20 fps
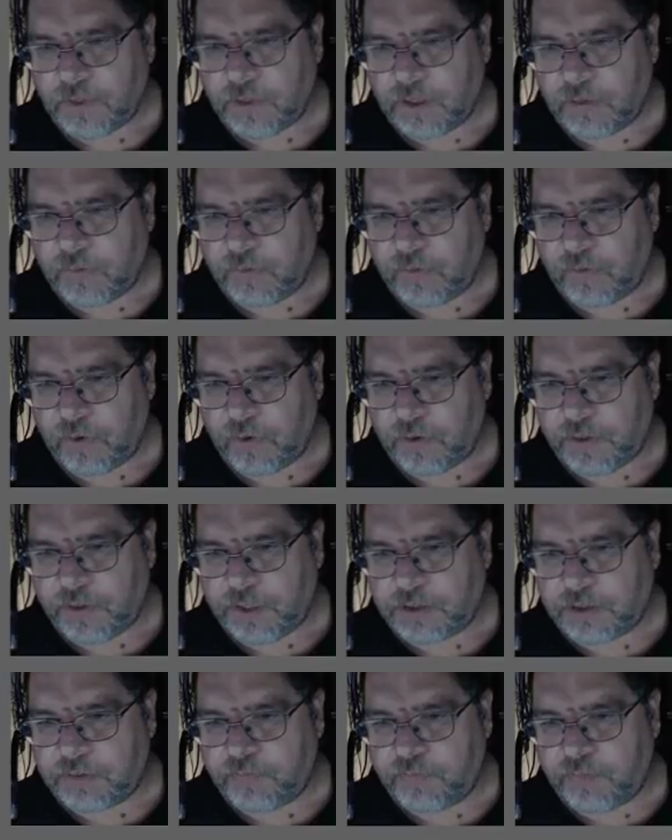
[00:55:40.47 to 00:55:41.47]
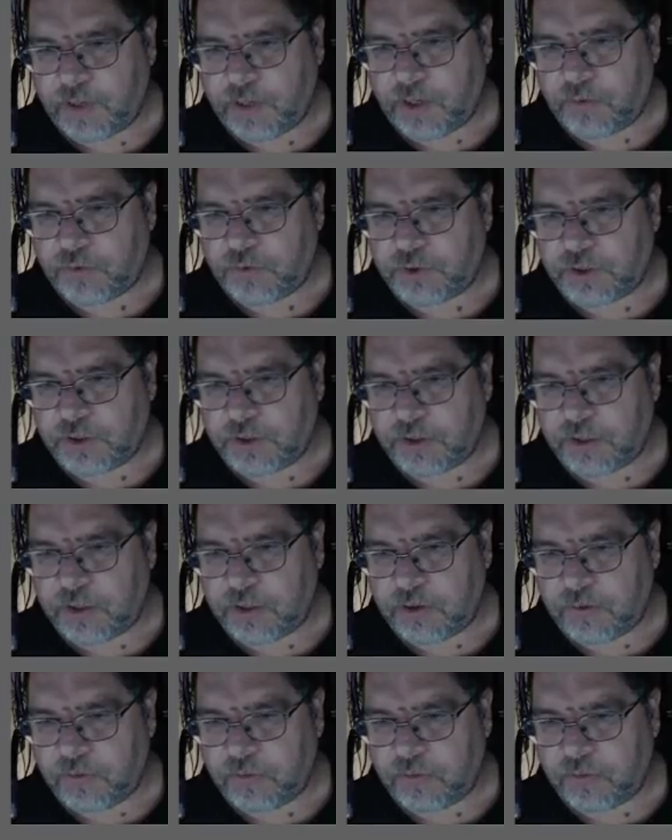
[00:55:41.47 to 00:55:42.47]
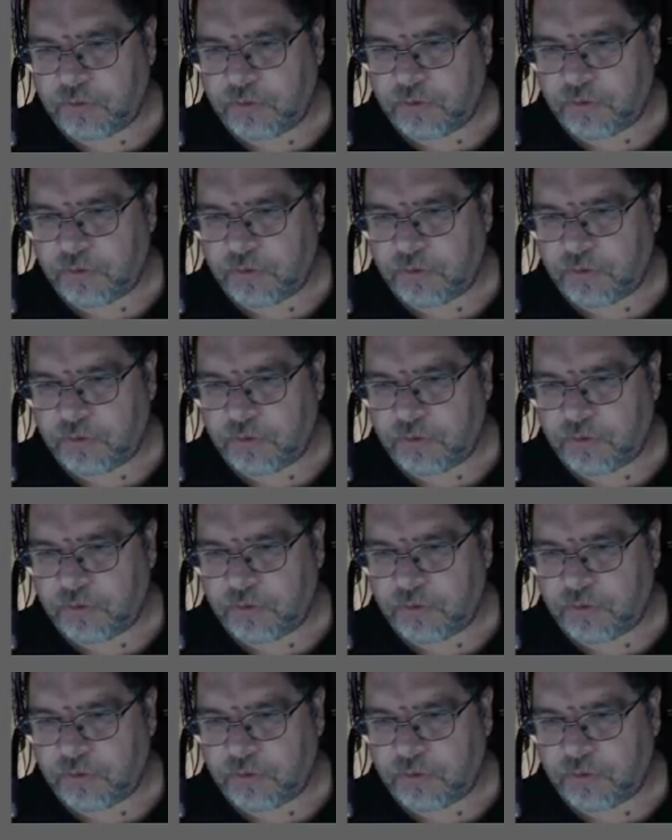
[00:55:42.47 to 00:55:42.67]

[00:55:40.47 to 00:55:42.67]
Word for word: we want explosion cue